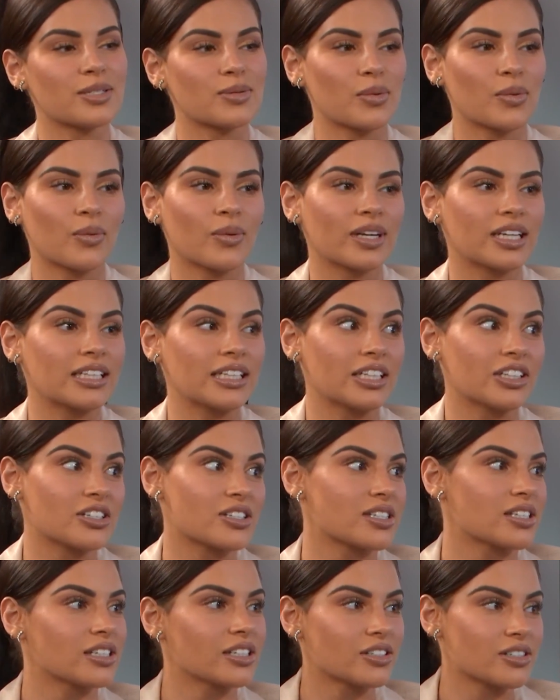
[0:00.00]
We wanted years
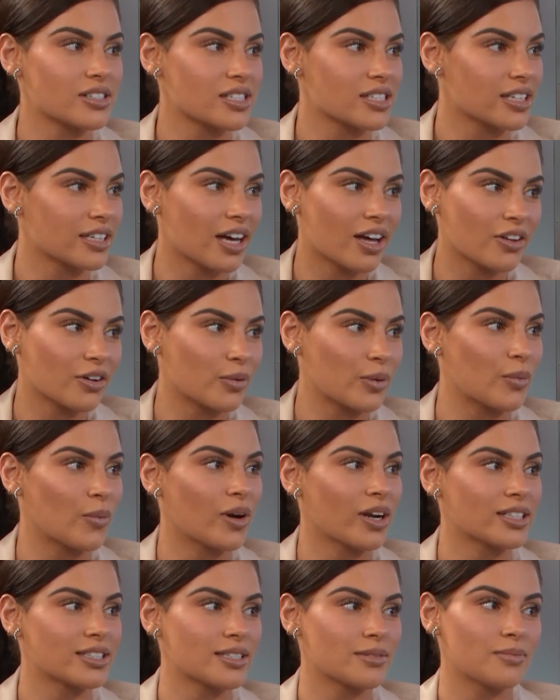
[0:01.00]
and years together. We wanted
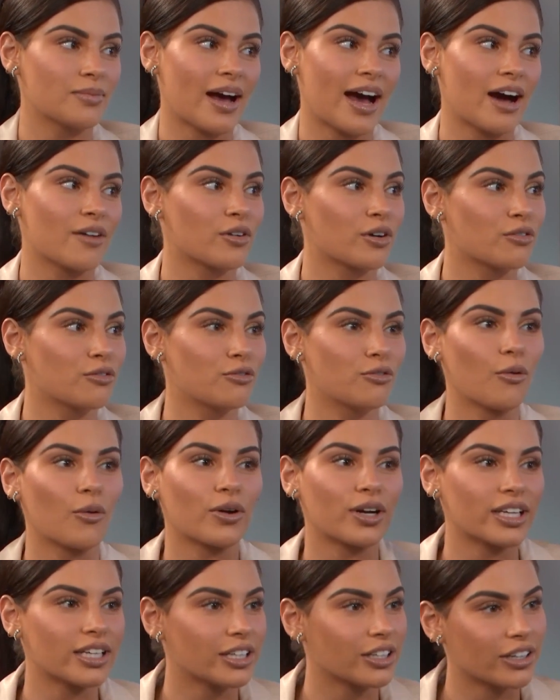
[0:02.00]
to have our 40
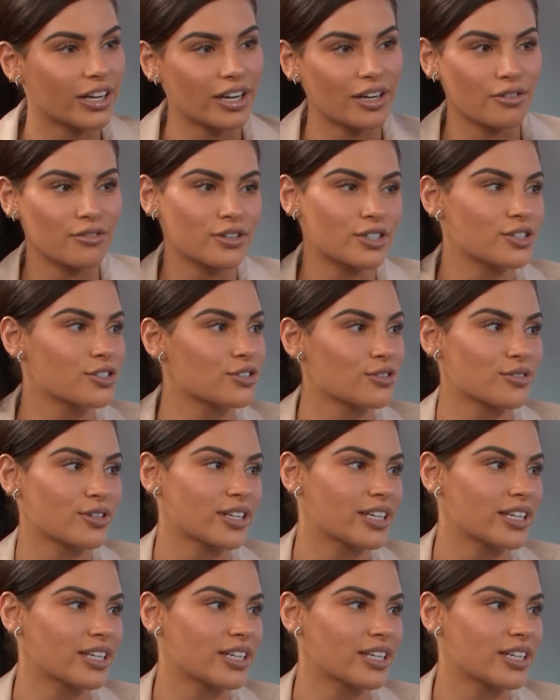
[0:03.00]
year anniversary yeah.